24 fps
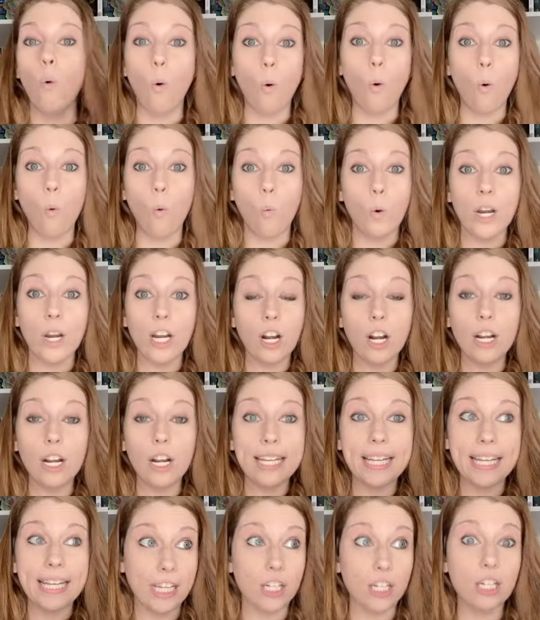We're
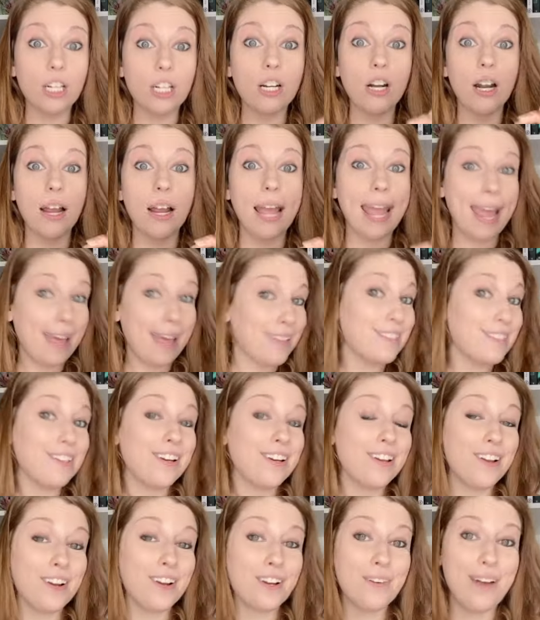here
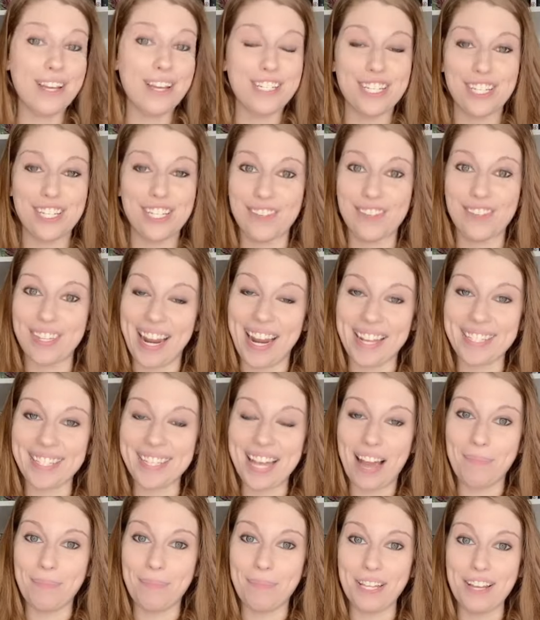answering your questions for the next
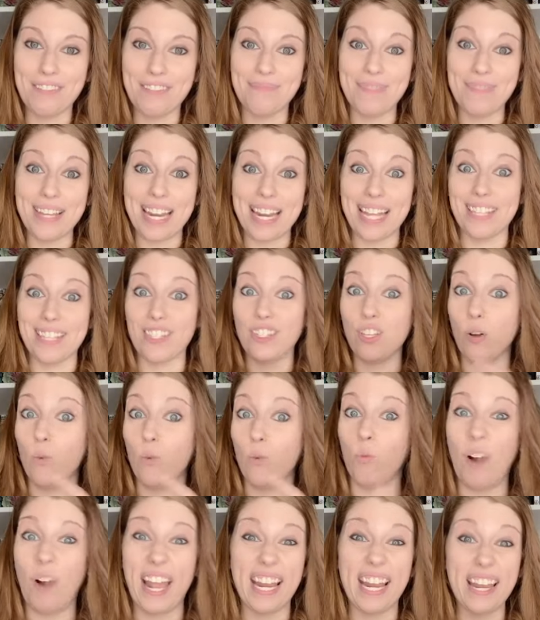couple of minutes. So
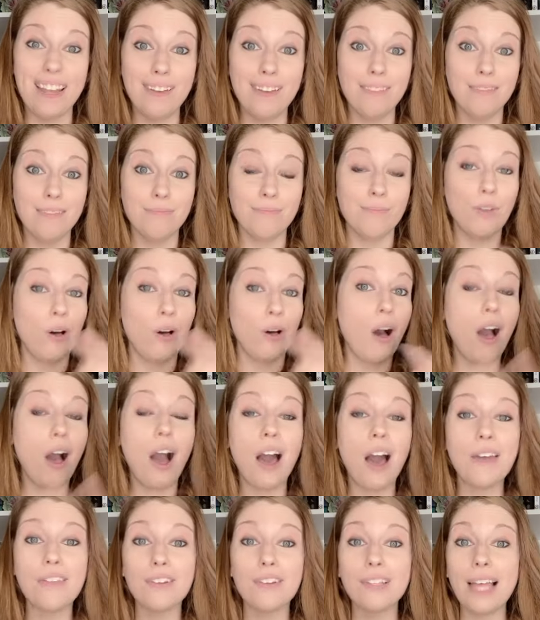writing,
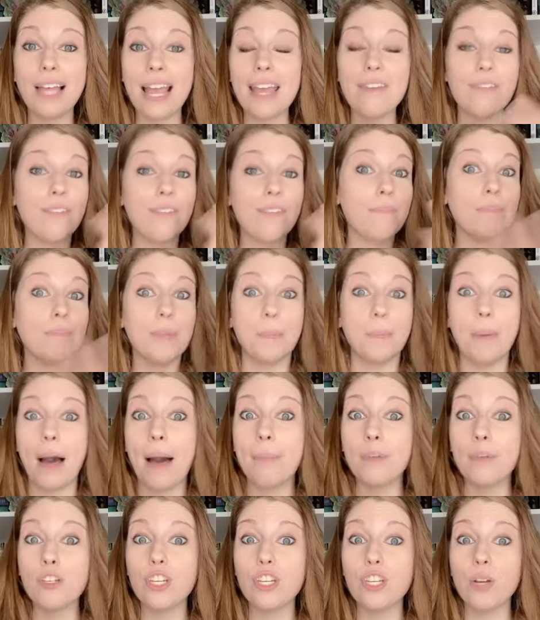author life, the
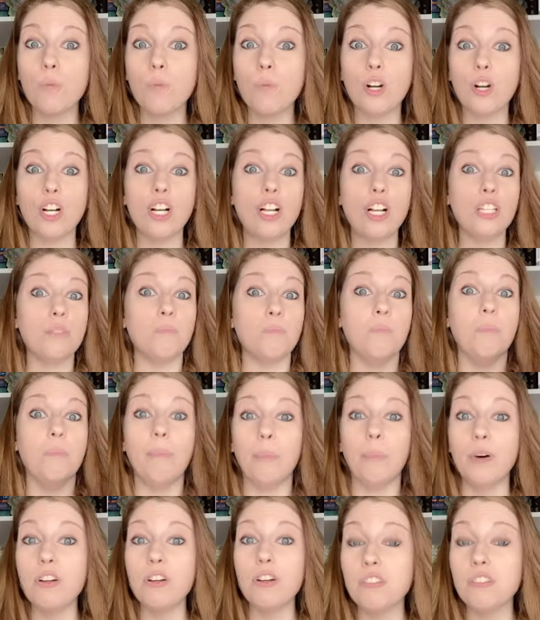publishing world,
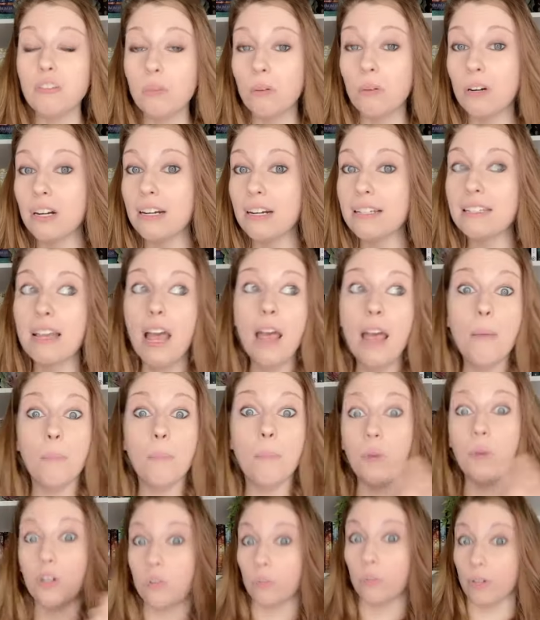bookstores,
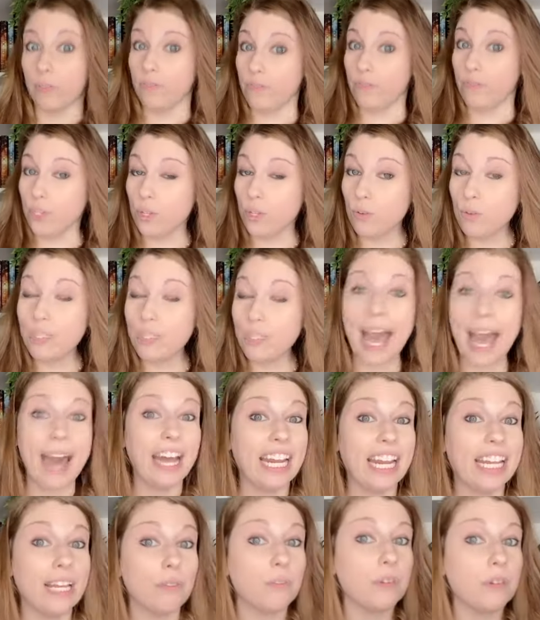book reviews, how
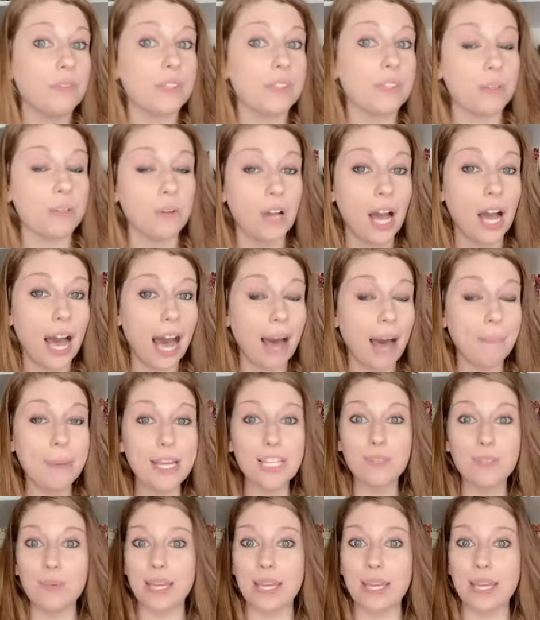to get review copies.